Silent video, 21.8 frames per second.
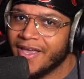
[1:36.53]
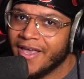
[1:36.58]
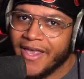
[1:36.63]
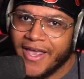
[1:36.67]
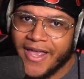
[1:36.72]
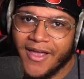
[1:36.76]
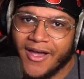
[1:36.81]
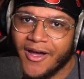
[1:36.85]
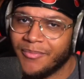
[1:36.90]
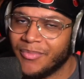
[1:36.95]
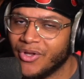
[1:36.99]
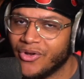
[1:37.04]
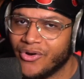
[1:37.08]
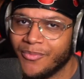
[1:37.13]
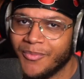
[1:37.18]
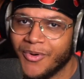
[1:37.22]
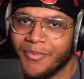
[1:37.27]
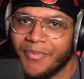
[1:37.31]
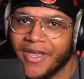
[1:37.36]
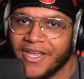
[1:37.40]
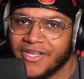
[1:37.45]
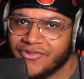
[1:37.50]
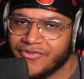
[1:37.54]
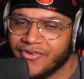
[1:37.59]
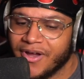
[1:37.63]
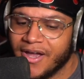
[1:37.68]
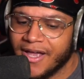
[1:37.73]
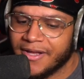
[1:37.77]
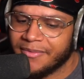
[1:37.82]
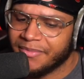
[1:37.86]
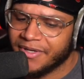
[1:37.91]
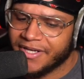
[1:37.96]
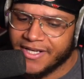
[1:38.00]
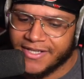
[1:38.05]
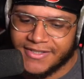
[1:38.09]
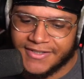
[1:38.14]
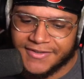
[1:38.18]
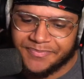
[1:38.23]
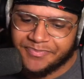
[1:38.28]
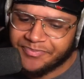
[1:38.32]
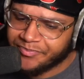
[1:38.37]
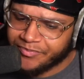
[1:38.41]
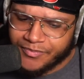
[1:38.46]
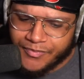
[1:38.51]
and upload them on Patreon, because
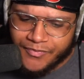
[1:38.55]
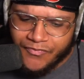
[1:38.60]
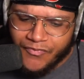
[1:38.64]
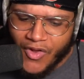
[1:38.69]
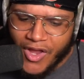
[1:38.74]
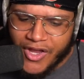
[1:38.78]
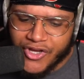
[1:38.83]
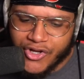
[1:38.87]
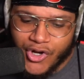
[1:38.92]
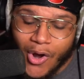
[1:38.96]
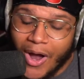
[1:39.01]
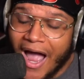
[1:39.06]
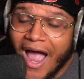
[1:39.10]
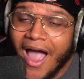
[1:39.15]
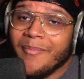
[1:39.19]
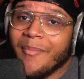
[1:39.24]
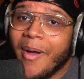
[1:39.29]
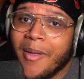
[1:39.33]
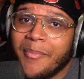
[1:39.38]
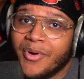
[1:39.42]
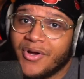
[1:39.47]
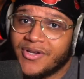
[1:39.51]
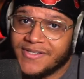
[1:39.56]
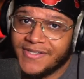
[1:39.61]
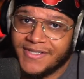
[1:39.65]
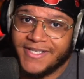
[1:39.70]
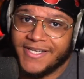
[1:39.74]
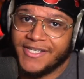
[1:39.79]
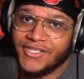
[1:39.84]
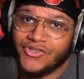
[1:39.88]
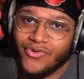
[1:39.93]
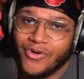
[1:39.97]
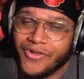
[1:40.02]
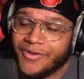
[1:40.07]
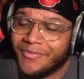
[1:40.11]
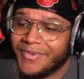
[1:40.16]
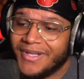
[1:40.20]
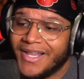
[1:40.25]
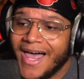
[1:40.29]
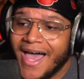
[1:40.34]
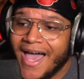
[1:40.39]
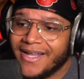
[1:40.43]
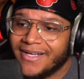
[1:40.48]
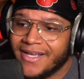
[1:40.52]
you know, I might personally enjoy them a
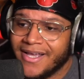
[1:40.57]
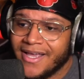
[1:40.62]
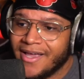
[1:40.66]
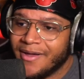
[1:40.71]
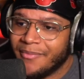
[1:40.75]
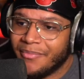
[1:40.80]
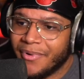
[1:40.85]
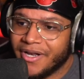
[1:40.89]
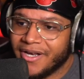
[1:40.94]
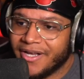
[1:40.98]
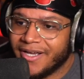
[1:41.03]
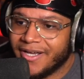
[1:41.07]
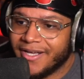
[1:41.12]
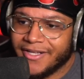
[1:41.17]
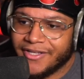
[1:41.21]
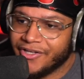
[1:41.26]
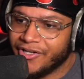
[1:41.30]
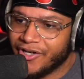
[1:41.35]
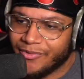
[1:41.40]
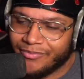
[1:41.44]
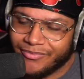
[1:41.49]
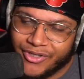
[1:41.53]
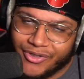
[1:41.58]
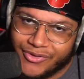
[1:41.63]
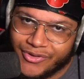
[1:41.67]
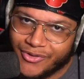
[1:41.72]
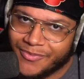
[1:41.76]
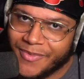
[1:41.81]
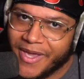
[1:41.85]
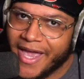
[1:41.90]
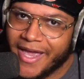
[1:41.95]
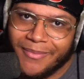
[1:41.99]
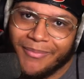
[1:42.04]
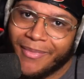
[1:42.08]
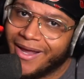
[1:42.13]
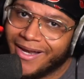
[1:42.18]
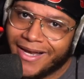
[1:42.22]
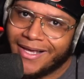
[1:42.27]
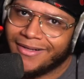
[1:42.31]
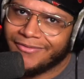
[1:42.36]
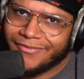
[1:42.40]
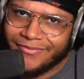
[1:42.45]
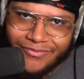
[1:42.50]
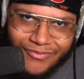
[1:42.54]
lot, but you know, YouTube gang might
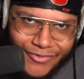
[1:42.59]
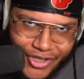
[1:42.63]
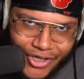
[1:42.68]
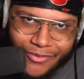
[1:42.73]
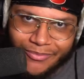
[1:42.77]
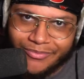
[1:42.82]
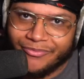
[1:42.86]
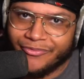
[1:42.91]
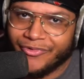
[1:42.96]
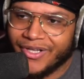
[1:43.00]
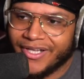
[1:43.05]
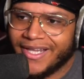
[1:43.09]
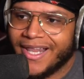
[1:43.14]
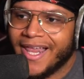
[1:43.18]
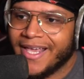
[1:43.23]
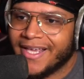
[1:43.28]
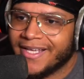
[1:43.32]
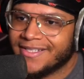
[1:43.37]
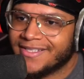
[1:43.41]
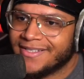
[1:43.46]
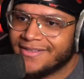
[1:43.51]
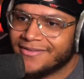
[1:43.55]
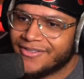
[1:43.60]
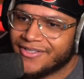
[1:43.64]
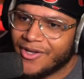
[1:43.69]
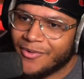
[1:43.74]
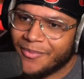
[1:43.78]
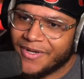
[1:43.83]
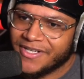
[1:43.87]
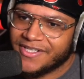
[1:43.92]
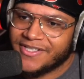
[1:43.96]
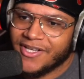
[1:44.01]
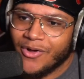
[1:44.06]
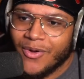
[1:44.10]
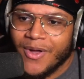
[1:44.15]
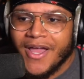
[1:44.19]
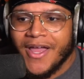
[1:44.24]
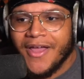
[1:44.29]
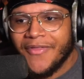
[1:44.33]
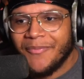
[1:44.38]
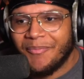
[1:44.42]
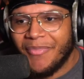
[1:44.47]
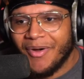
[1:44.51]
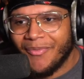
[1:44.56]
not, you know, really like it so much. So
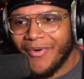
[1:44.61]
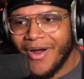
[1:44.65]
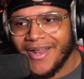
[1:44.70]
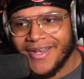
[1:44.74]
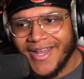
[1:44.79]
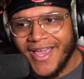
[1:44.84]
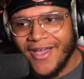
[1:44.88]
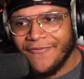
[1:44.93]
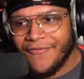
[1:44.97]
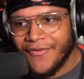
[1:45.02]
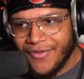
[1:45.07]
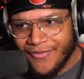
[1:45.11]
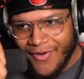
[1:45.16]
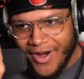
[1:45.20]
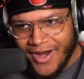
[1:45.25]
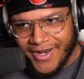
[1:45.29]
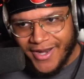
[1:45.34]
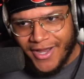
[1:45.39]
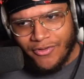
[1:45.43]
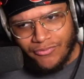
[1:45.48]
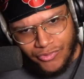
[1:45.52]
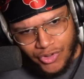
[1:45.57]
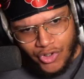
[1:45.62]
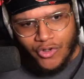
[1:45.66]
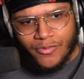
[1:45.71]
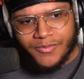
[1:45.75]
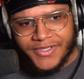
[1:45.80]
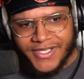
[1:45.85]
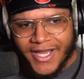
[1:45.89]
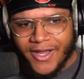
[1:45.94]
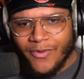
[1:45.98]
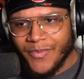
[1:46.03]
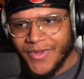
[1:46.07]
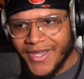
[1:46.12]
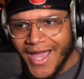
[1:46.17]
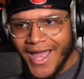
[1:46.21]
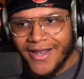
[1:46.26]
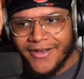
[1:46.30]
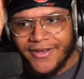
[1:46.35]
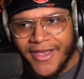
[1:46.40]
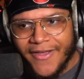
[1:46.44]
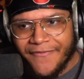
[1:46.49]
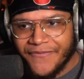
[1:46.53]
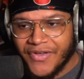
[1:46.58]
but right now, for right now, you know what I'm saying, we
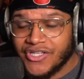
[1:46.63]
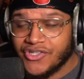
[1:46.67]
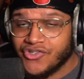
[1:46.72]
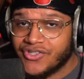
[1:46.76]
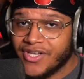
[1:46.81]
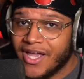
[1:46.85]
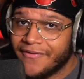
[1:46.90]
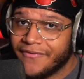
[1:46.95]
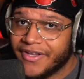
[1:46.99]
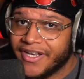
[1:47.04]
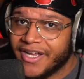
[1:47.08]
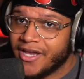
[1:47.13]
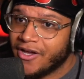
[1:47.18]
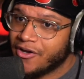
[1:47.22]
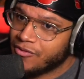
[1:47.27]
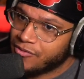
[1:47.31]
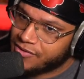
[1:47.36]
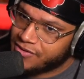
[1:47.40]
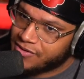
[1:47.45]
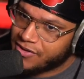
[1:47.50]
got Adventure Time videos